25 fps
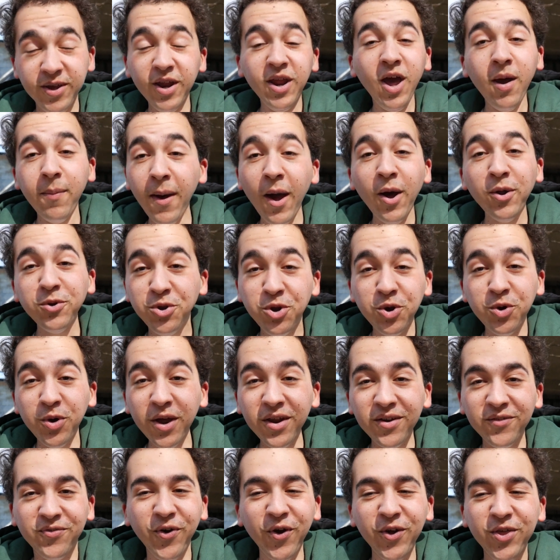about do
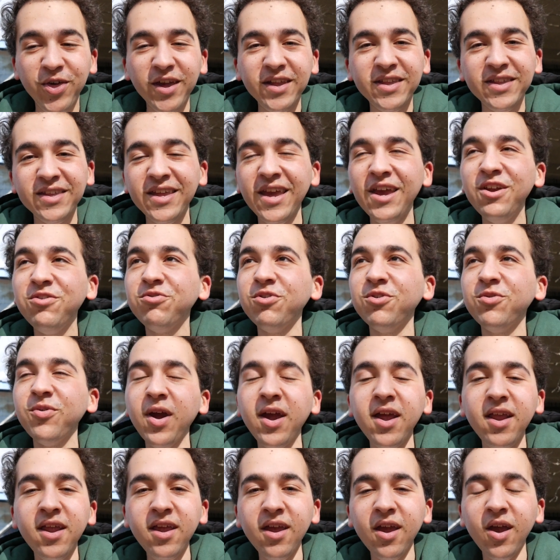it for this station
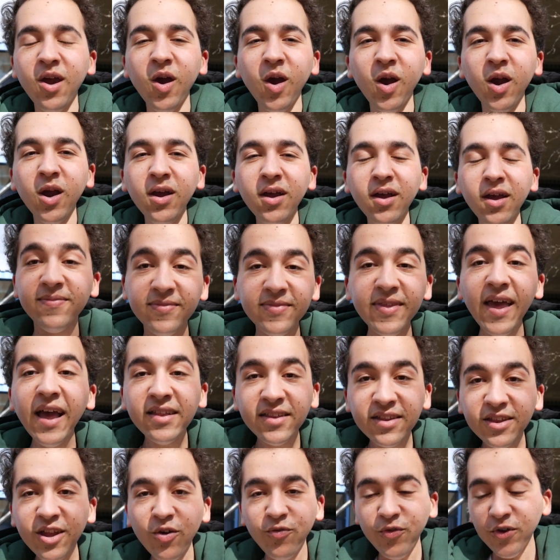right here.
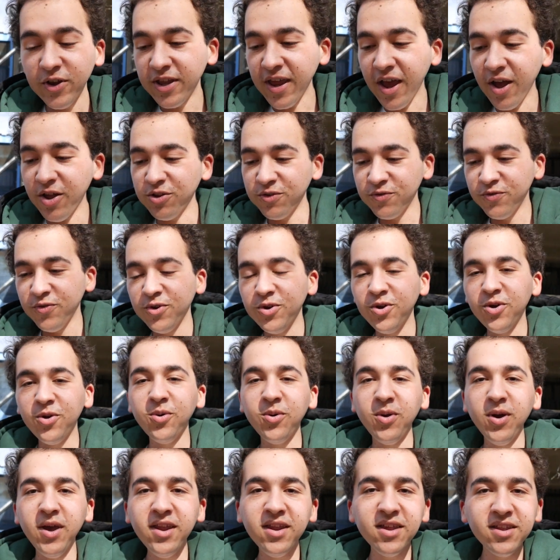That's Suffolk Downs for
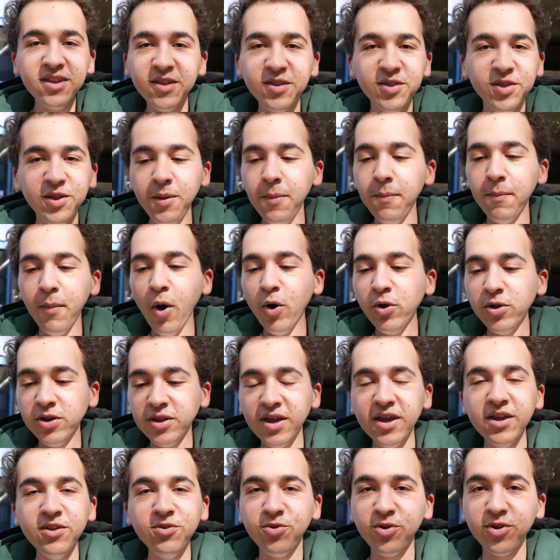you. It isn't the
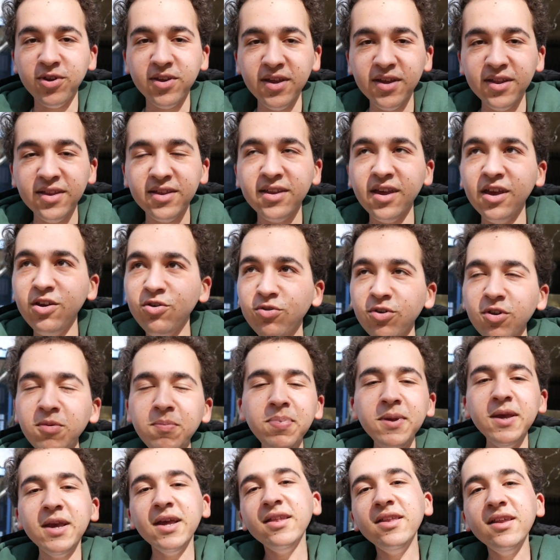most interesting station
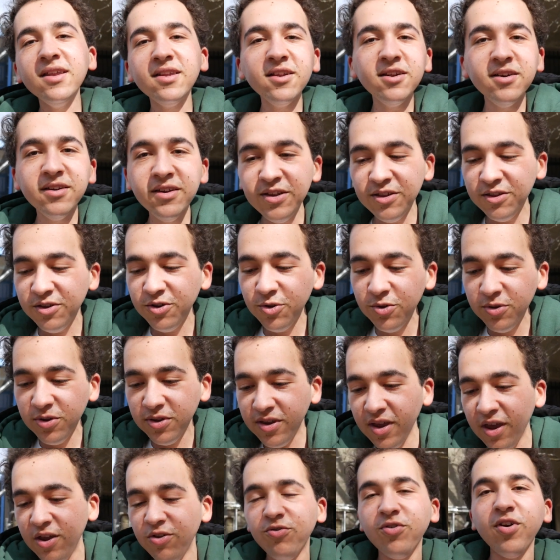because it's the least used
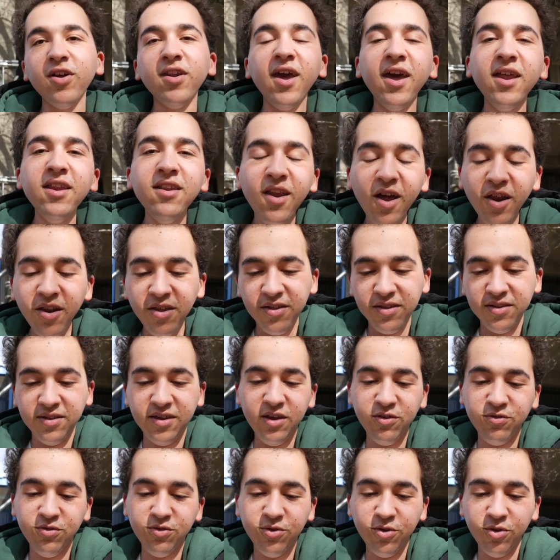station, and none of the
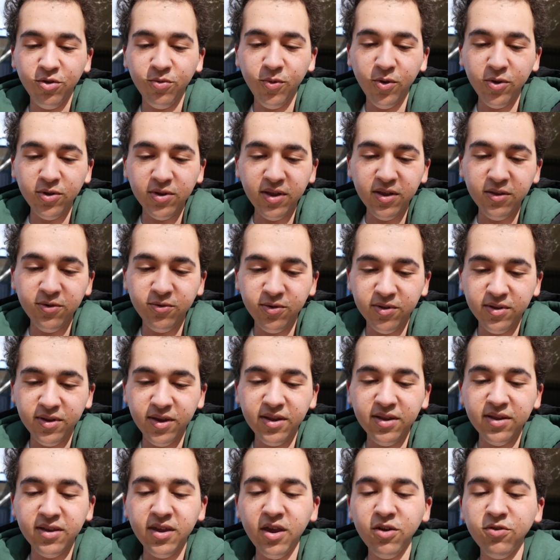stations are the most
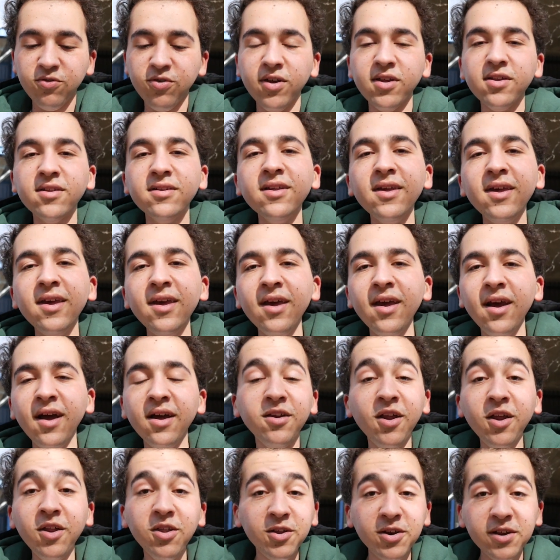interesting station.
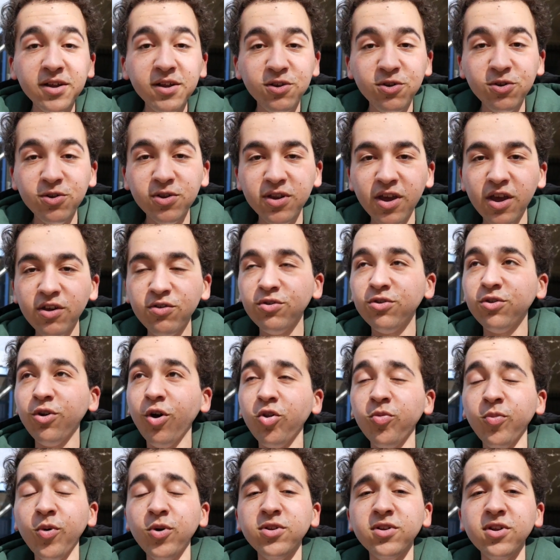None of the least used stations
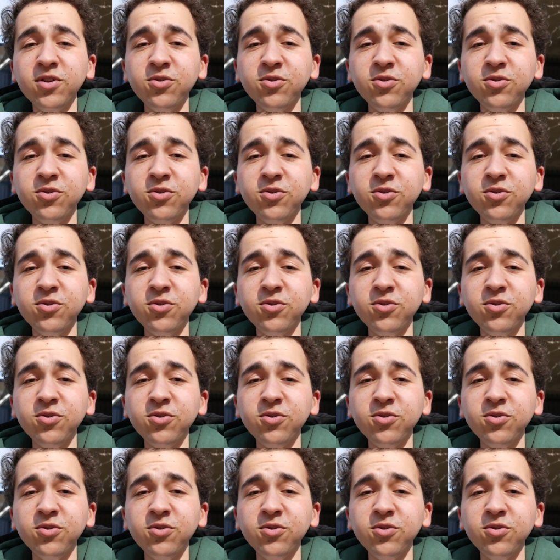are the most